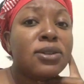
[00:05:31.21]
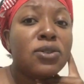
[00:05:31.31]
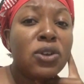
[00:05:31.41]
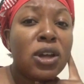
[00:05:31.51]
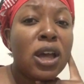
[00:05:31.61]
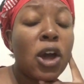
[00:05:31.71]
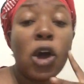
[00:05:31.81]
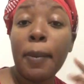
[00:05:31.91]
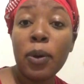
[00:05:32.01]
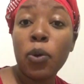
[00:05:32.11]
e a
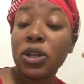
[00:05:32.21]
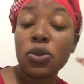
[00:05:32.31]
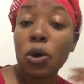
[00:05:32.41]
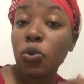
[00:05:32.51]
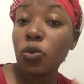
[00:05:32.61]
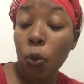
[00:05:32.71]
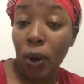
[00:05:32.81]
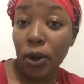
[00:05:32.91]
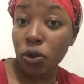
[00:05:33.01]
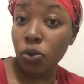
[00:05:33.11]
hapa wa so ho
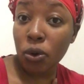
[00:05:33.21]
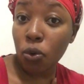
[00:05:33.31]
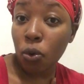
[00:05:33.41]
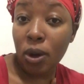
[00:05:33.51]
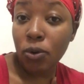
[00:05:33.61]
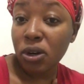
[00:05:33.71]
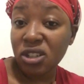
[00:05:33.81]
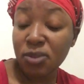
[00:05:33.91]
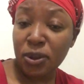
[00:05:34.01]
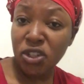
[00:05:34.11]
wena so no di wana le
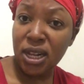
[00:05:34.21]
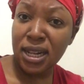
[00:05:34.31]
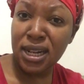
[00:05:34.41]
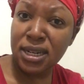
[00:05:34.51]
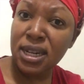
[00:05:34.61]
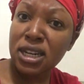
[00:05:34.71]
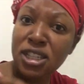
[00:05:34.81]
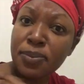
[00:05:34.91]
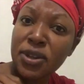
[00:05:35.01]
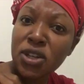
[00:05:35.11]
special le rena re
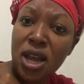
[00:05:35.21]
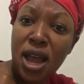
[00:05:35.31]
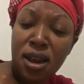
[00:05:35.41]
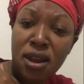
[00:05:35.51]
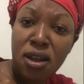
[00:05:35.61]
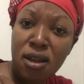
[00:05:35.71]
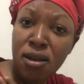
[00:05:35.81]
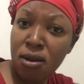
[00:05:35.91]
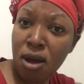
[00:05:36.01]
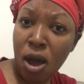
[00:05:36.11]
special
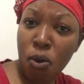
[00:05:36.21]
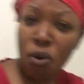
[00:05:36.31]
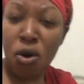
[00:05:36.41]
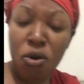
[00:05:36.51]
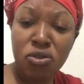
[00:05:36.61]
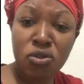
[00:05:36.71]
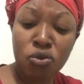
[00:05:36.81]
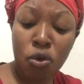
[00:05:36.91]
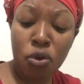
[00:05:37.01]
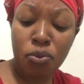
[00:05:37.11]
how
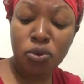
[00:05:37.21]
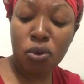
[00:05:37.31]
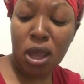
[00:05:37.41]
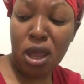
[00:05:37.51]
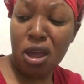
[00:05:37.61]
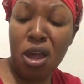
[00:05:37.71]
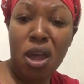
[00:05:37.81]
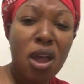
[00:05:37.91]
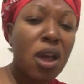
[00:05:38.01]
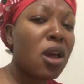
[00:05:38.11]
sino gore botsa gore
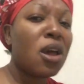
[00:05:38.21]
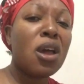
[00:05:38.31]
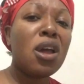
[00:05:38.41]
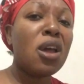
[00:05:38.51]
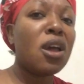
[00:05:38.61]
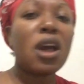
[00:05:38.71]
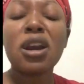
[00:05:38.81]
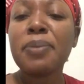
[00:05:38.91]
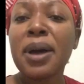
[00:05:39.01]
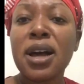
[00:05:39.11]
a
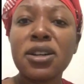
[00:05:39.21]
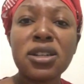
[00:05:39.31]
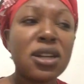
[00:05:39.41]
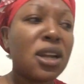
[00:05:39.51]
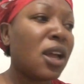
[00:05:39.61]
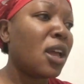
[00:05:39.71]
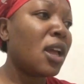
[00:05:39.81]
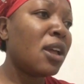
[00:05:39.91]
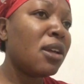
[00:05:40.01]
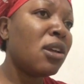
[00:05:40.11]
re batle
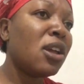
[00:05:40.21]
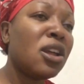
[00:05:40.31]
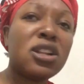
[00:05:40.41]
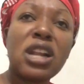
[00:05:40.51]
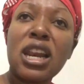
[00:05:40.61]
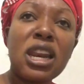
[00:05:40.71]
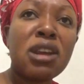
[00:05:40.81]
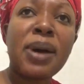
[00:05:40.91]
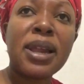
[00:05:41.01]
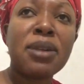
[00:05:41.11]
tla
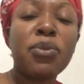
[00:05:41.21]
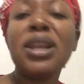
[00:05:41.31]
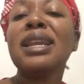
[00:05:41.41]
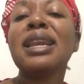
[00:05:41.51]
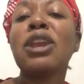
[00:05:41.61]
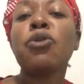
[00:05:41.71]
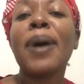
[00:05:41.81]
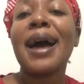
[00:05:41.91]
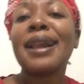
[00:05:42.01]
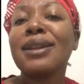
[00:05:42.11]
re batle mo le rena re
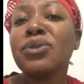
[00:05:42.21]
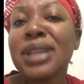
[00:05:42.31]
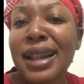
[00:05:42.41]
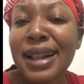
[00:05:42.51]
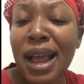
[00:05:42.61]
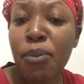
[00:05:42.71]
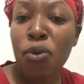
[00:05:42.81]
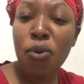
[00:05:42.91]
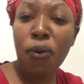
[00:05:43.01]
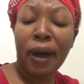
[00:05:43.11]
batle o sa tla
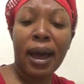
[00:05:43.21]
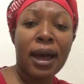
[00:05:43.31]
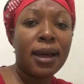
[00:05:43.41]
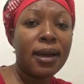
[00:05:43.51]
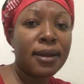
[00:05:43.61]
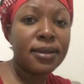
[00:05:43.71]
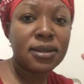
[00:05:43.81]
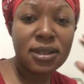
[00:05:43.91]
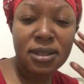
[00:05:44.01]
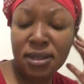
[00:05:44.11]
molonka
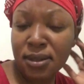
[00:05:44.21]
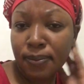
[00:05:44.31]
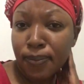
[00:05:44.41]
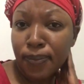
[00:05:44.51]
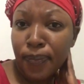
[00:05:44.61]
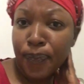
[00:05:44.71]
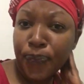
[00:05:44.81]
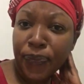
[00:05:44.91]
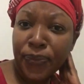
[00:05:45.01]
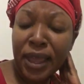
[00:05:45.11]
sis
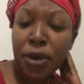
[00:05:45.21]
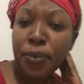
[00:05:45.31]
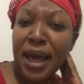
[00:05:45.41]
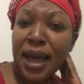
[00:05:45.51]
a re